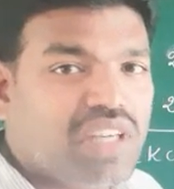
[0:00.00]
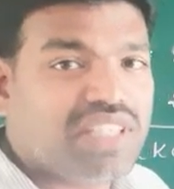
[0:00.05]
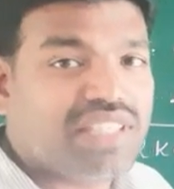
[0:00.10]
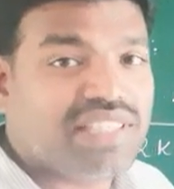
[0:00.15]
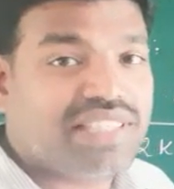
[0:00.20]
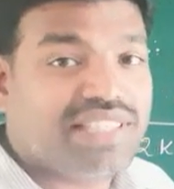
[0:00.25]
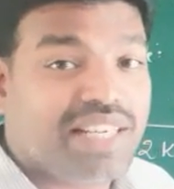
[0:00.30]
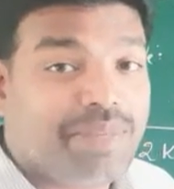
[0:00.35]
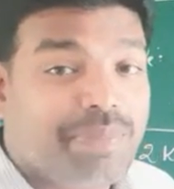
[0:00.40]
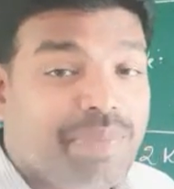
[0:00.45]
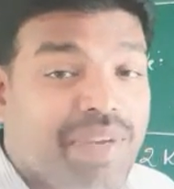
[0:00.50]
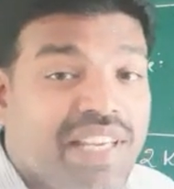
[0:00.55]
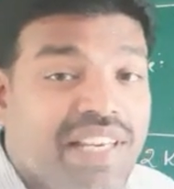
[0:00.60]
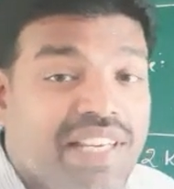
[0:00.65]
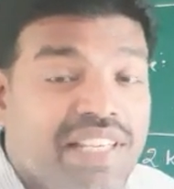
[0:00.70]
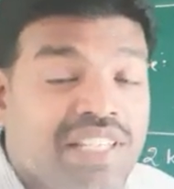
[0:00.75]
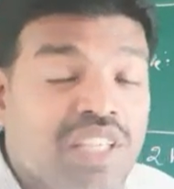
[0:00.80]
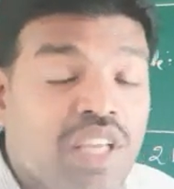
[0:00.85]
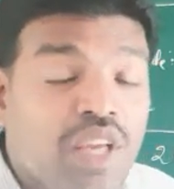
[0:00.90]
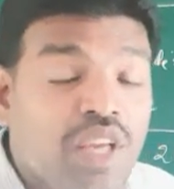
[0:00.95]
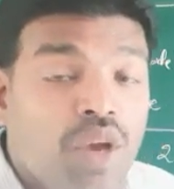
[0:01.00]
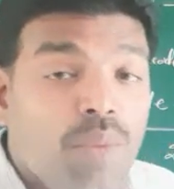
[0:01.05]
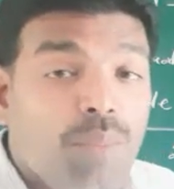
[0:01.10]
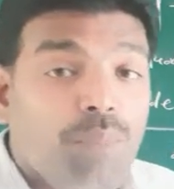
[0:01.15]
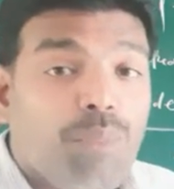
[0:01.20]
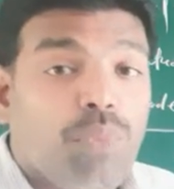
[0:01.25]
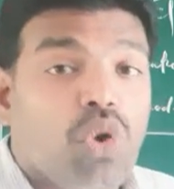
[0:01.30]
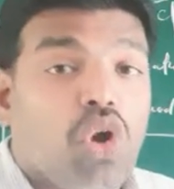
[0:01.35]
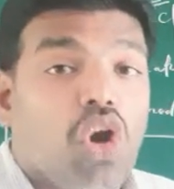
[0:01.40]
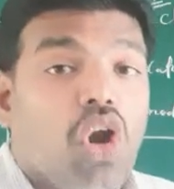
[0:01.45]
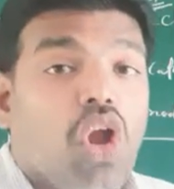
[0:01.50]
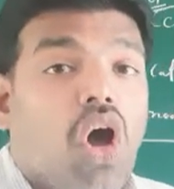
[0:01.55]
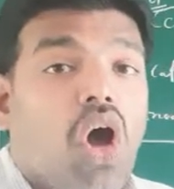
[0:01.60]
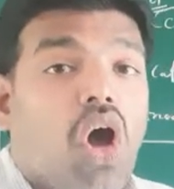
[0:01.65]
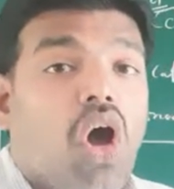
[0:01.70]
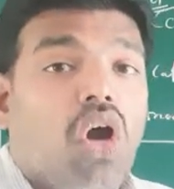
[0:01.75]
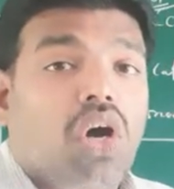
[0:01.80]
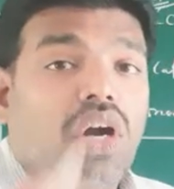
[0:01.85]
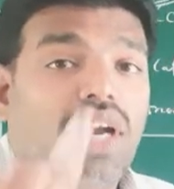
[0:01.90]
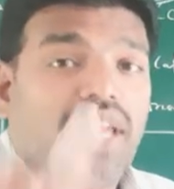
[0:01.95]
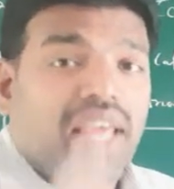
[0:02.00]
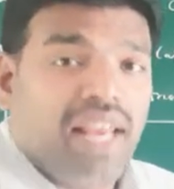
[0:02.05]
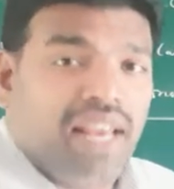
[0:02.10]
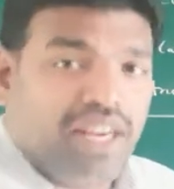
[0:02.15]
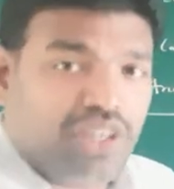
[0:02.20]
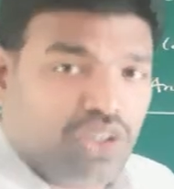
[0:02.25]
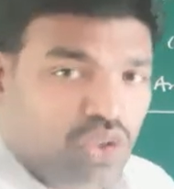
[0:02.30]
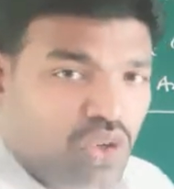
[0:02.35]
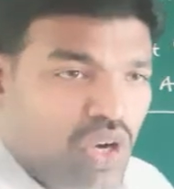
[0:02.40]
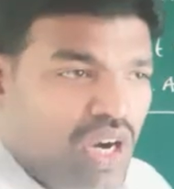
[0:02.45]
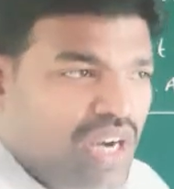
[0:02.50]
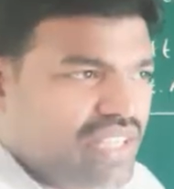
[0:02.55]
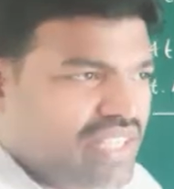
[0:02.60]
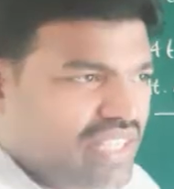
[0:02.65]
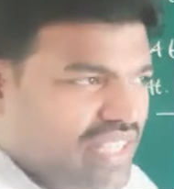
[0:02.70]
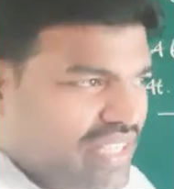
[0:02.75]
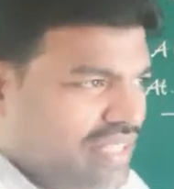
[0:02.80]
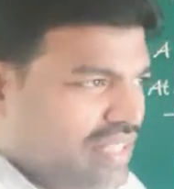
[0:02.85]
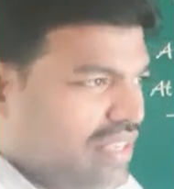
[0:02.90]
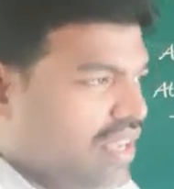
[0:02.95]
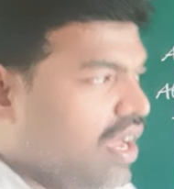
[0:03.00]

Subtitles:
that means prolonged electrolysis,